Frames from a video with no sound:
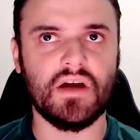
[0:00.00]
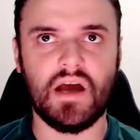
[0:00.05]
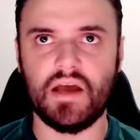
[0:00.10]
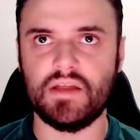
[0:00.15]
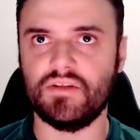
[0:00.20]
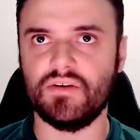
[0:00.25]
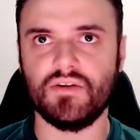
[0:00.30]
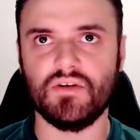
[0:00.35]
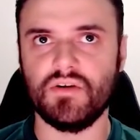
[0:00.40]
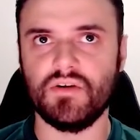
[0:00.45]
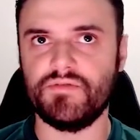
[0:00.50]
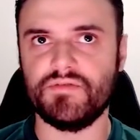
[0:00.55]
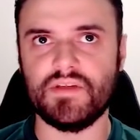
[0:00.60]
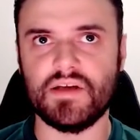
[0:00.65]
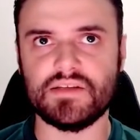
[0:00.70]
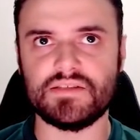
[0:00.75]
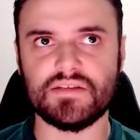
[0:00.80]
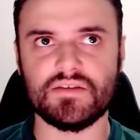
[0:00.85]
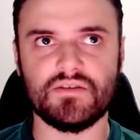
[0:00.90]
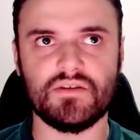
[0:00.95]
I don't know if
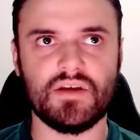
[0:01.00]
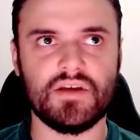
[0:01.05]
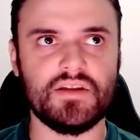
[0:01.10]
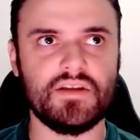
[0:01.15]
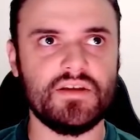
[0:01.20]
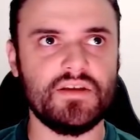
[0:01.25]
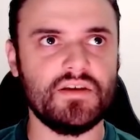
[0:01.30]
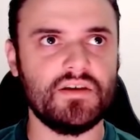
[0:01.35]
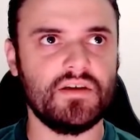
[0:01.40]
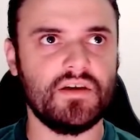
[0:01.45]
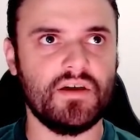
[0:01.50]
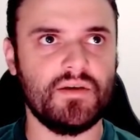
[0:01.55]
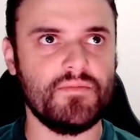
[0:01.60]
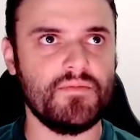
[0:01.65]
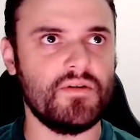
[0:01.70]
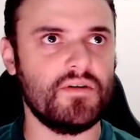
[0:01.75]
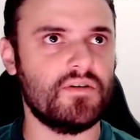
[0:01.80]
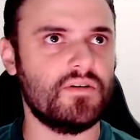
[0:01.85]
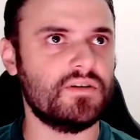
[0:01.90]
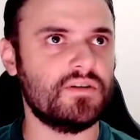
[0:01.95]
that's a good idea, I'm
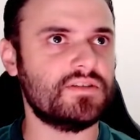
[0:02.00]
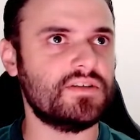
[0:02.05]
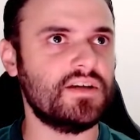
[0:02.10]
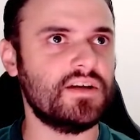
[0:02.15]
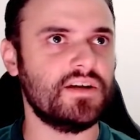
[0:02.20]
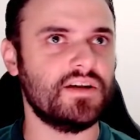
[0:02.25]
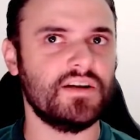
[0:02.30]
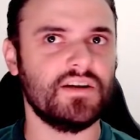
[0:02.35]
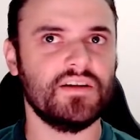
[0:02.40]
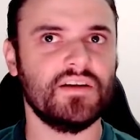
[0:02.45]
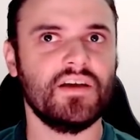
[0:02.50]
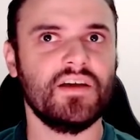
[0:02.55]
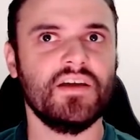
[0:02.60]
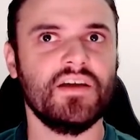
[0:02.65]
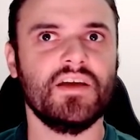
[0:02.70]
being honest here,